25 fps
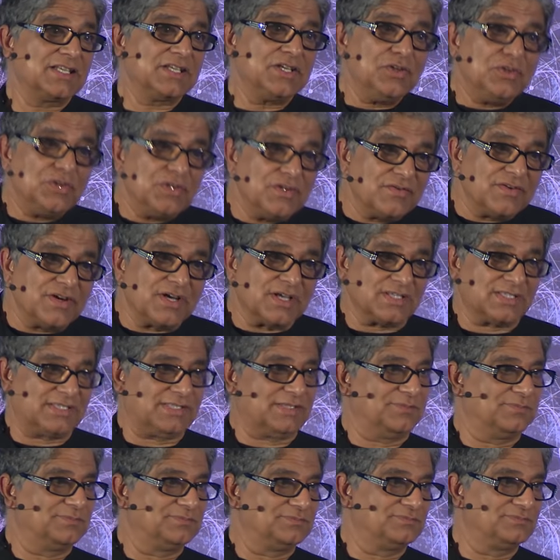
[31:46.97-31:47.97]

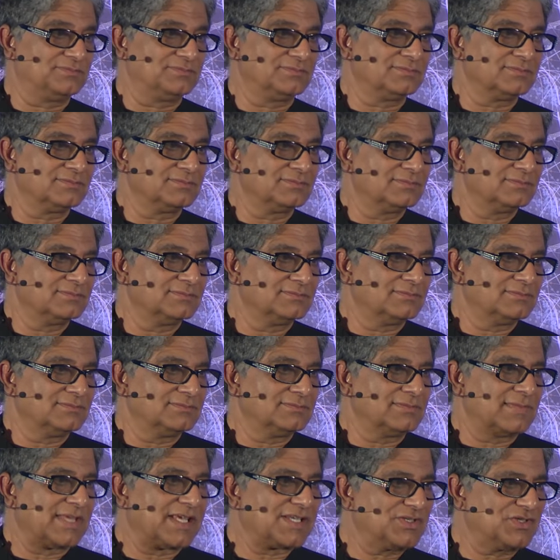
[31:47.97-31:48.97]
universe.
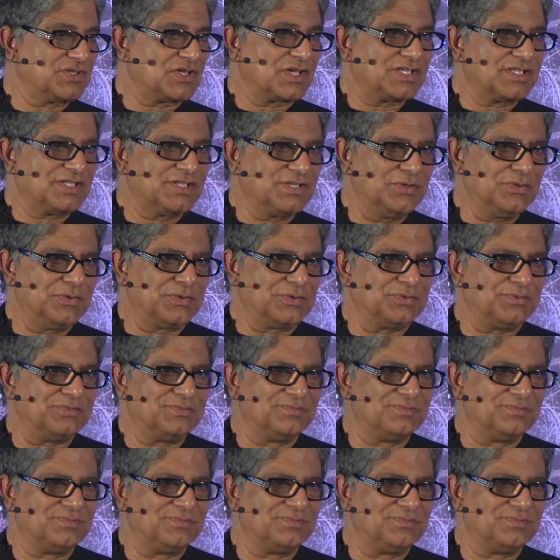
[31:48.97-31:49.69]
There's just you.